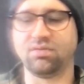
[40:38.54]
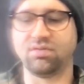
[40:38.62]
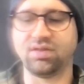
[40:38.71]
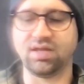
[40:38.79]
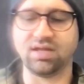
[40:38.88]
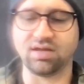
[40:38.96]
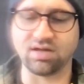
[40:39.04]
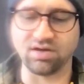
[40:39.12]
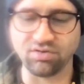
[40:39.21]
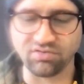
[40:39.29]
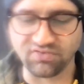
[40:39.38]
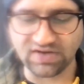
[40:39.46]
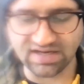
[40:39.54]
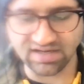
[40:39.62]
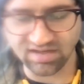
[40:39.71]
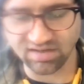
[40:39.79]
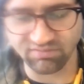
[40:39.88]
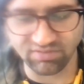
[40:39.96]
the
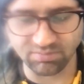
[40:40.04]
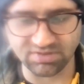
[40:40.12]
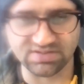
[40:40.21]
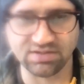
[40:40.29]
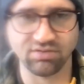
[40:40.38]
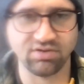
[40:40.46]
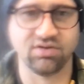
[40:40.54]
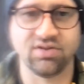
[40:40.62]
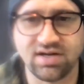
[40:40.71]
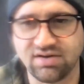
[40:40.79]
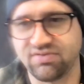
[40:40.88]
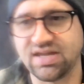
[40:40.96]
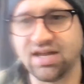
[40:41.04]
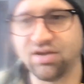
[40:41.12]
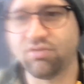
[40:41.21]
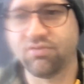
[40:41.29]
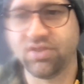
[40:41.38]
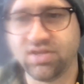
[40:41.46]
understanding of the material that I've
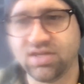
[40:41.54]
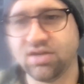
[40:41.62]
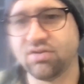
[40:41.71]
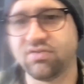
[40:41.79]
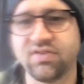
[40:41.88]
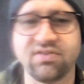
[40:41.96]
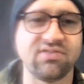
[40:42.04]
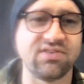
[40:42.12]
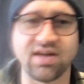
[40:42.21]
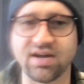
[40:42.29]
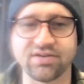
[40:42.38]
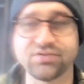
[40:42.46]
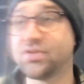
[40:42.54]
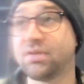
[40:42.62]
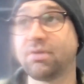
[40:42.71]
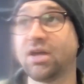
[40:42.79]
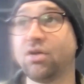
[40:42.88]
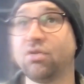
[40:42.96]
gained over the years, this is not a
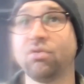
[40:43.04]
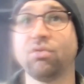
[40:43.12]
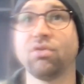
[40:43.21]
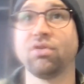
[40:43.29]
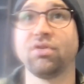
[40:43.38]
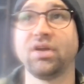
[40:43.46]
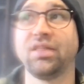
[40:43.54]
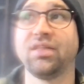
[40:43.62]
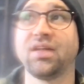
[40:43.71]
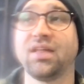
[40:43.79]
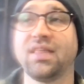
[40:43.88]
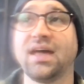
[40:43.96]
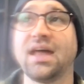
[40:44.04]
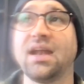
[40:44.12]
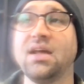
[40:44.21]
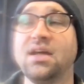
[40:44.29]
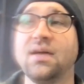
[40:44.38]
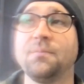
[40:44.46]
tooting my own horn or anything like
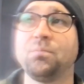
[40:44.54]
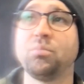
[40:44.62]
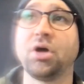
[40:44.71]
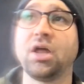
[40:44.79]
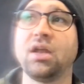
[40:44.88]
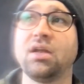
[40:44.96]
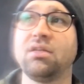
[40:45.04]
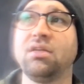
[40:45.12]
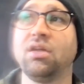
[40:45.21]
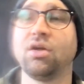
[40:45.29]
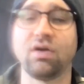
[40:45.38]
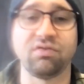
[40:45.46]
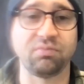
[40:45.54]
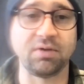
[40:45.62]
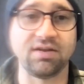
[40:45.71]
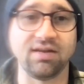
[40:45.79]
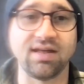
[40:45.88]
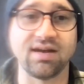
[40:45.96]
that, but, I've
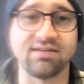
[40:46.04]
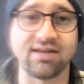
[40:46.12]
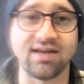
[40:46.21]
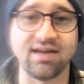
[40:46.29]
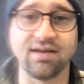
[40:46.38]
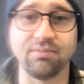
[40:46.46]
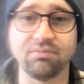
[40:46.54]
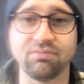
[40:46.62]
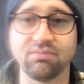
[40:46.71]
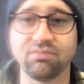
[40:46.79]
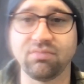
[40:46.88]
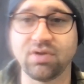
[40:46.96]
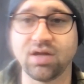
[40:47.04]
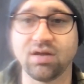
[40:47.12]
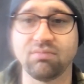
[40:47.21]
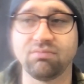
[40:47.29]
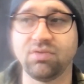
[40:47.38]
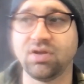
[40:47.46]
spent a lot of time,
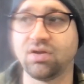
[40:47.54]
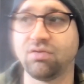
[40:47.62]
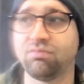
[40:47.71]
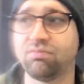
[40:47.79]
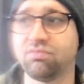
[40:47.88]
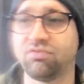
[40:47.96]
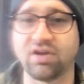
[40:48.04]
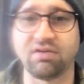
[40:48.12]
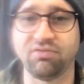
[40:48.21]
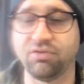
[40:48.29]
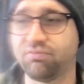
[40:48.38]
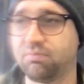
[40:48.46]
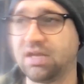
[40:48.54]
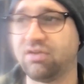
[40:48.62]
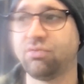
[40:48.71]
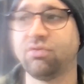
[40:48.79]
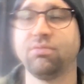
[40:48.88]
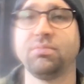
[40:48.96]
Jeff, you've
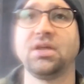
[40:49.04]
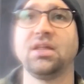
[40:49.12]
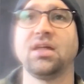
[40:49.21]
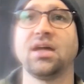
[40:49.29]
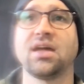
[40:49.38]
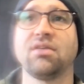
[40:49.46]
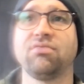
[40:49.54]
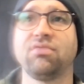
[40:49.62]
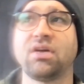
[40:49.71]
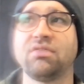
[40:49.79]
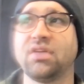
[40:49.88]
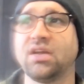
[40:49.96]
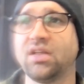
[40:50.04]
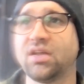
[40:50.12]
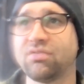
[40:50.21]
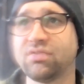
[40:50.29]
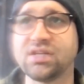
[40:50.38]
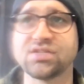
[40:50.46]
mentored me, like I've done a
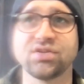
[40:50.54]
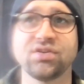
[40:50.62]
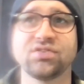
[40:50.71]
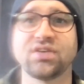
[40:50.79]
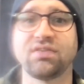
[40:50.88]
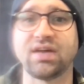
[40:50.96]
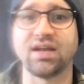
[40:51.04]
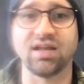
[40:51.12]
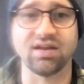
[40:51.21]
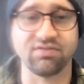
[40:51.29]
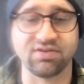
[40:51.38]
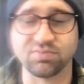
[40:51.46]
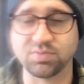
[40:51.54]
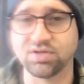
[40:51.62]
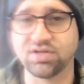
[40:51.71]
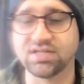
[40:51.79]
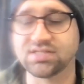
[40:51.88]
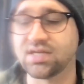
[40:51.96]
lot of research, I've had a lot of
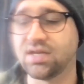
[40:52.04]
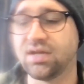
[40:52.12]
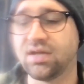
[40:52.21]
experience.